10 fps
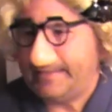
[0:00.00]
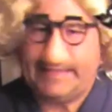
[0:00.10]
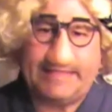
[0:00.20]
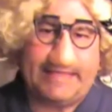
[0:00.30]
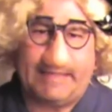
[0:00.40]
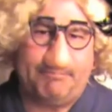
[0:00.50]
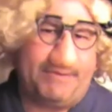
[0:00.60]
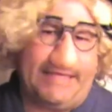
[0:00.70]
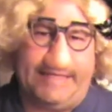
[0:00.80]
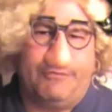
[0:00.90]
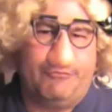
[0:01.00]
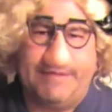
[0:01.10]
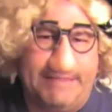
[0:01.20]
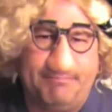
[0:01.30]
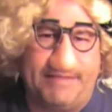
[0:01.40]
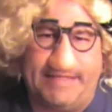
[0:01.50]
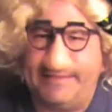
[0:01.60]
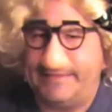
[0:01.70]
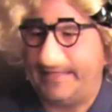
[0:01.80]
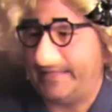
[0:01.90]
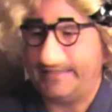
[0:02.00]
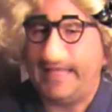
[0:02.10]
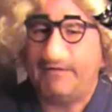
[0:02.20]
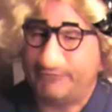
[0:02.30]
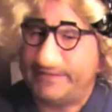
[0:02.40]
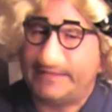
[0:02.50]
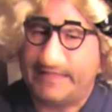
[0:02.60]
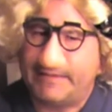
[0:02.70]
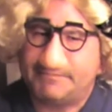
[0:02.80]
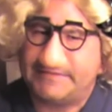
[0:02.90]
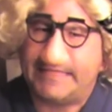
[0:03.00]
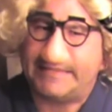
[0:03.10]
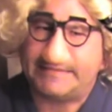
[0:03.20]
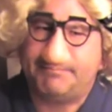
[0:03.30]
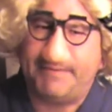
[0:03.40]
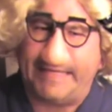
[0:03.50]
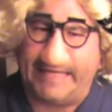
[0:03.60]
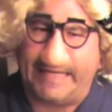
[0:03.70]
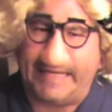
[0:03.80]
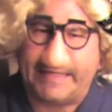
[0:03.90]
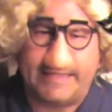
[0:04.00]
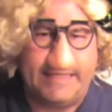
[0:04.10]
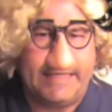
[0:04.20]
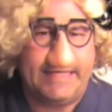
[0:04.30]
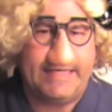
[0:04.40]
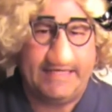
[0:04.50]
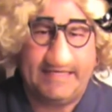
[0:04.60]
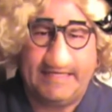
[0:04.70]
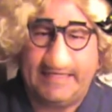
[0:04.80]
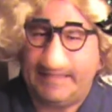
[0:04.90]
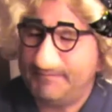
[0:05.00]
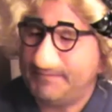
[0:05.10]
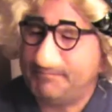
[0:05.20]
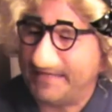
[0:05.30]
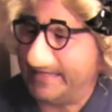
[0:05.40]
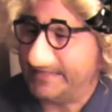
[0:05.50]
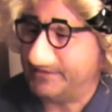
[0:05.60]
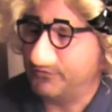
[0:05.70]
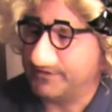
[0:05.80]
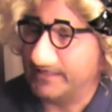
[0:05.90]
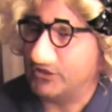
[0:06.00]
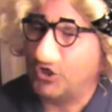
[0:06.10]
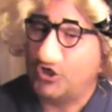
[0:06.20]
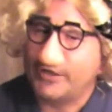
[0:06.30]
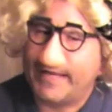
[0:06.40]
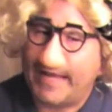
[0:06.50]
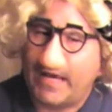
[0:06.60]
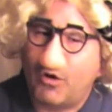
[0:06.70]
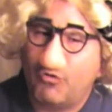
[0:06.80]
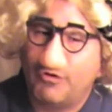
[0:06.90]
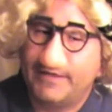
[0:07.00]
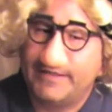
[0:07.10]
did like a Pete and repeat thing, and that really upsets Bing. Him and Bing don't get along now.